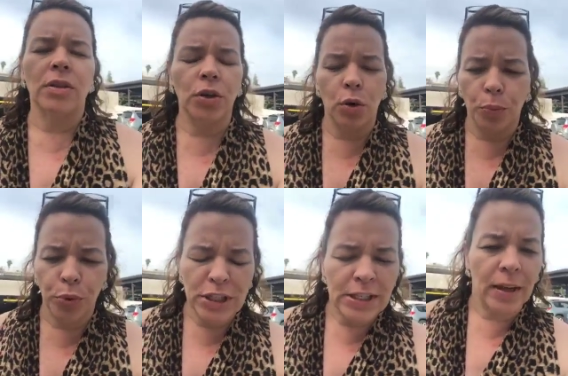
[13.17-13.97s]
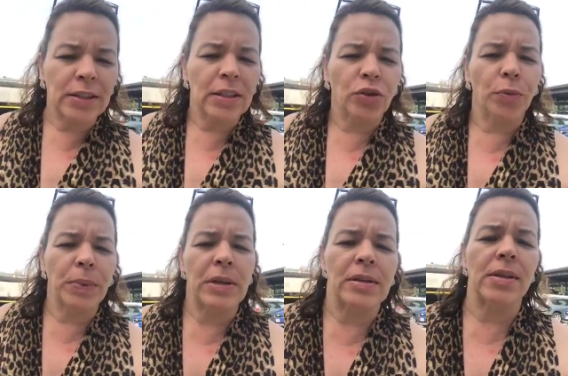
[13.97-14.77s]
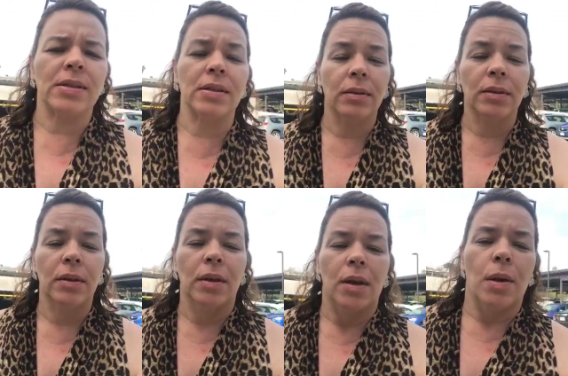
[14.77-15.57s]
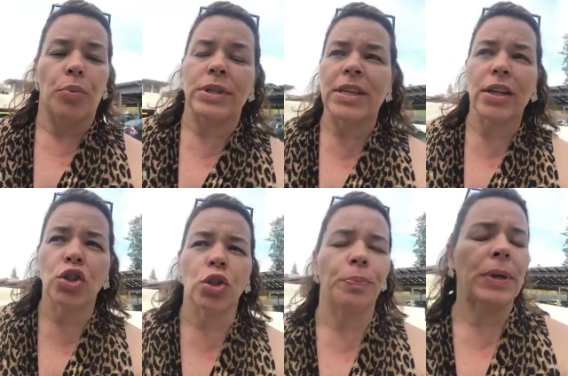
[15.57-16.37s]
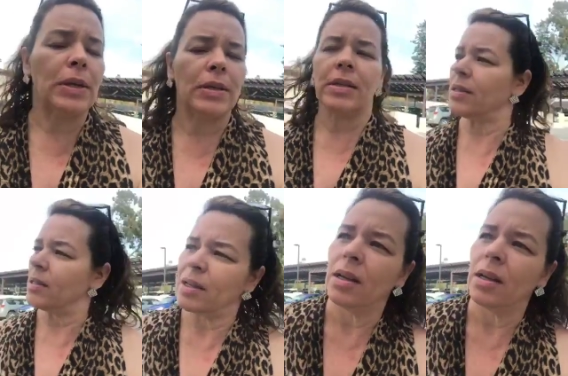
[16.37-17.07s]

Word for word: you know, protecting your peace. Protect your peace